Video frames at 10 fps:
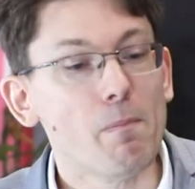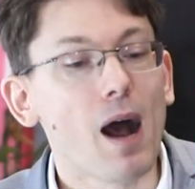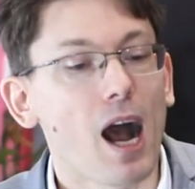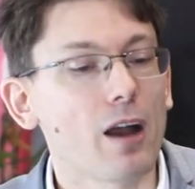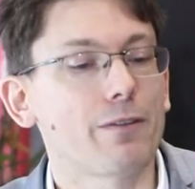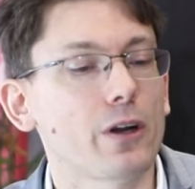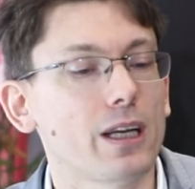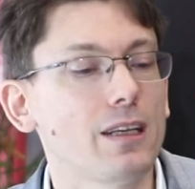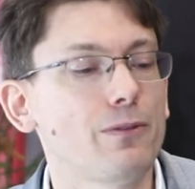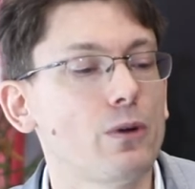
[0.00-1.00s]
However,
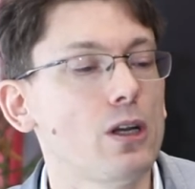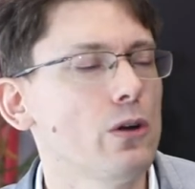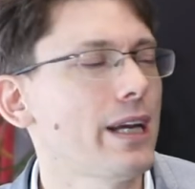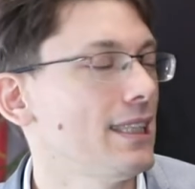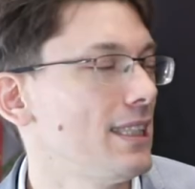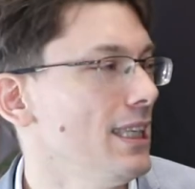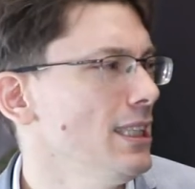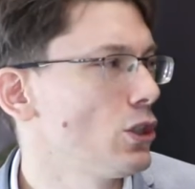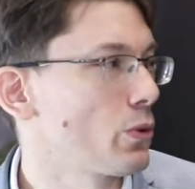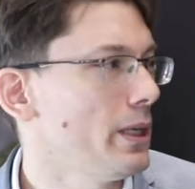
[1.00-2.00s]
if we look at the
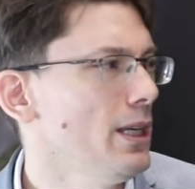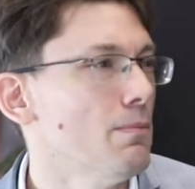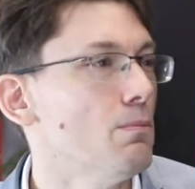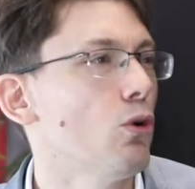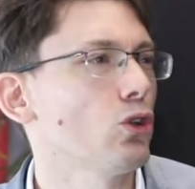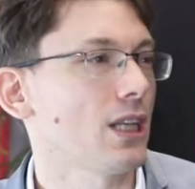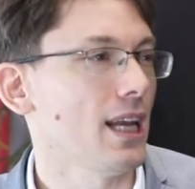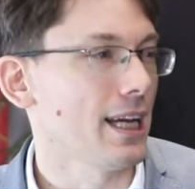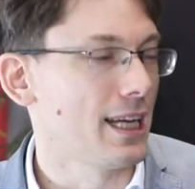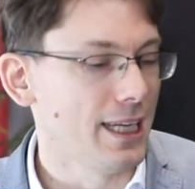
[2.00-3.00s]
history, most
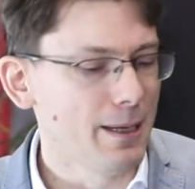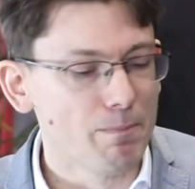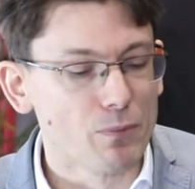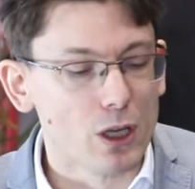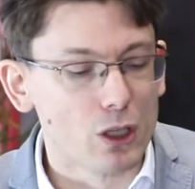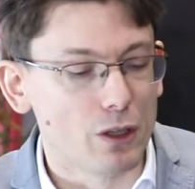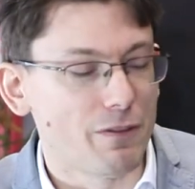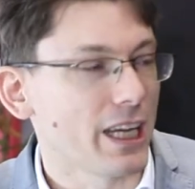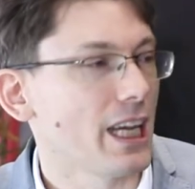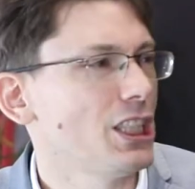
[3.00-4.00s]
likely the
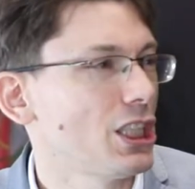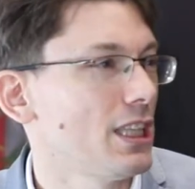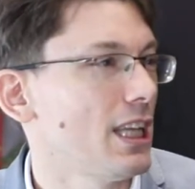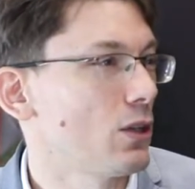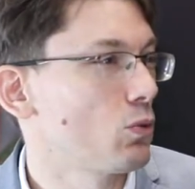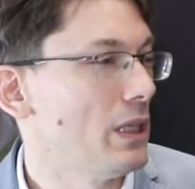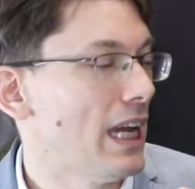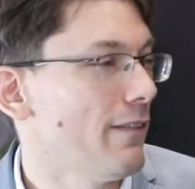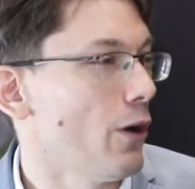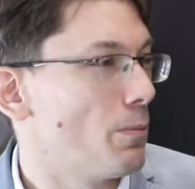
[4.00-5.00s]
variation that we
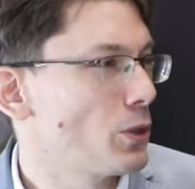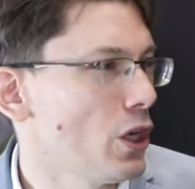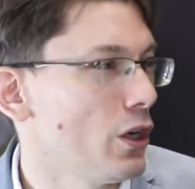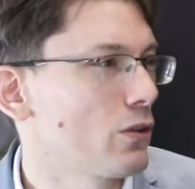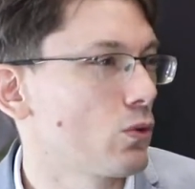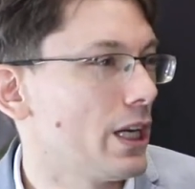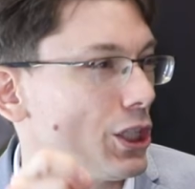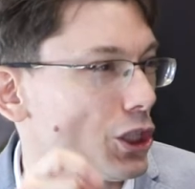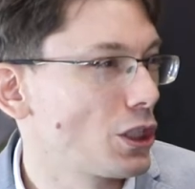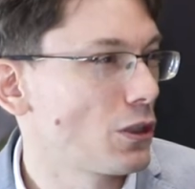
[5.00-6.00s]
have observed were
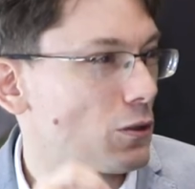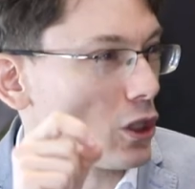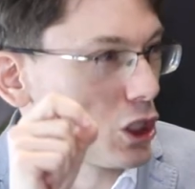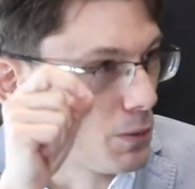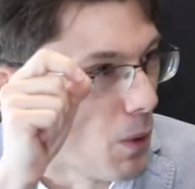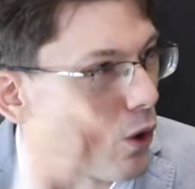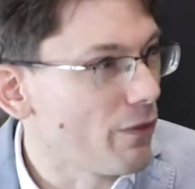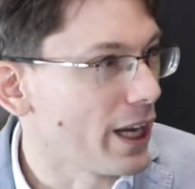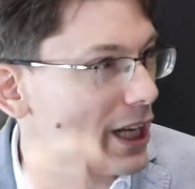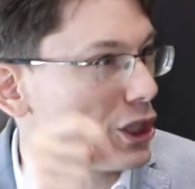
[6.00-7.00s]
just small
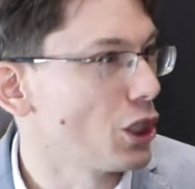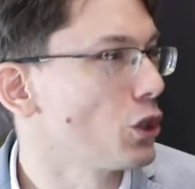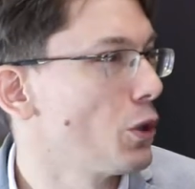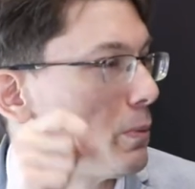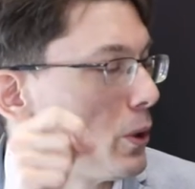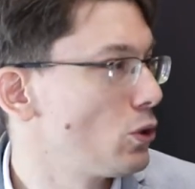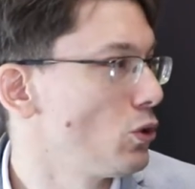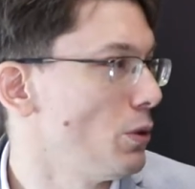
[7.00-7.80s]
variation compared to